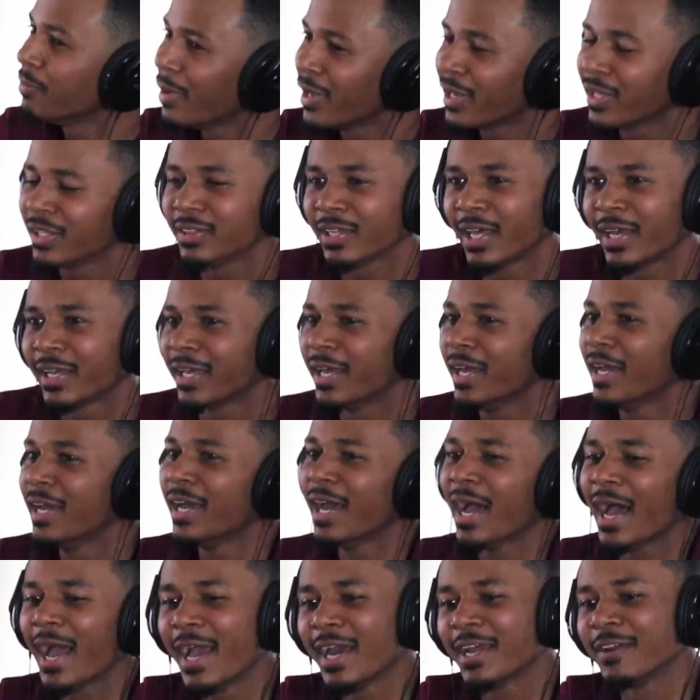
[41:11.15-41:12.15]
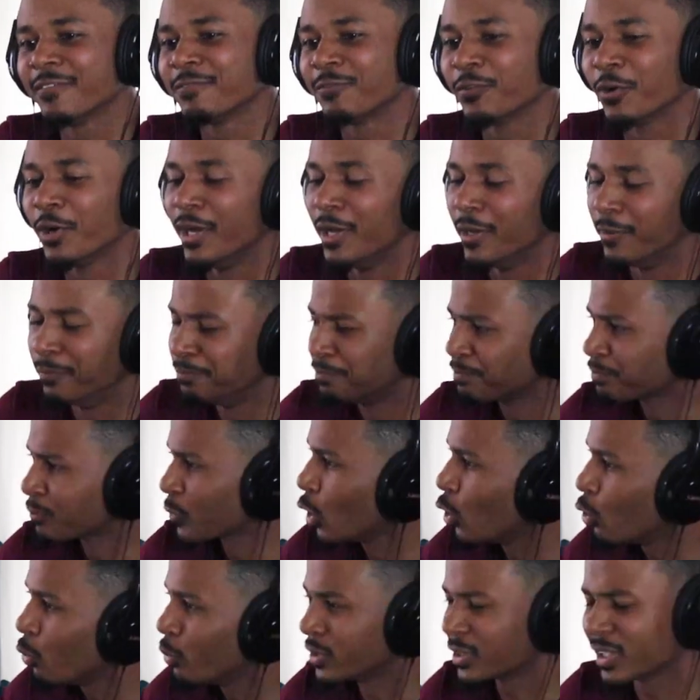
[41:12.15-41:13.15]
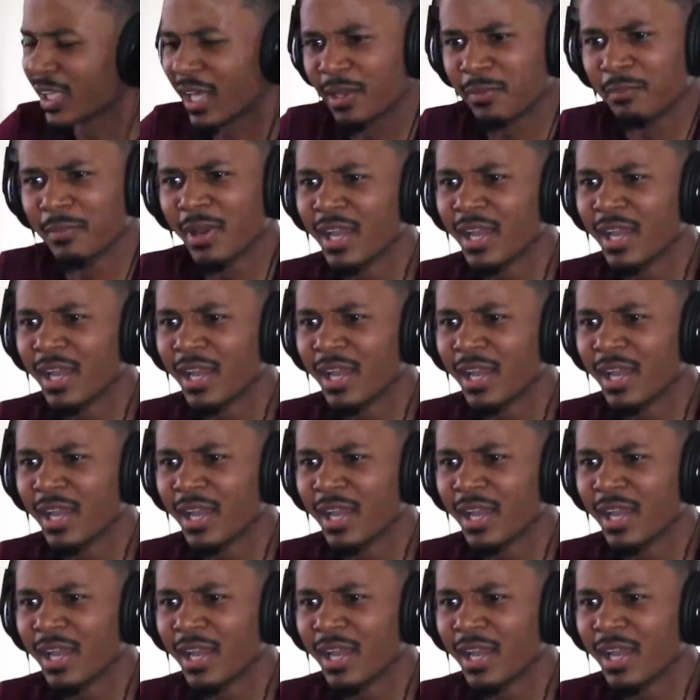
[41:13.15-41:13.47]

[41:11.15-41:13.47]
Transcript: making like I had a friend who was like,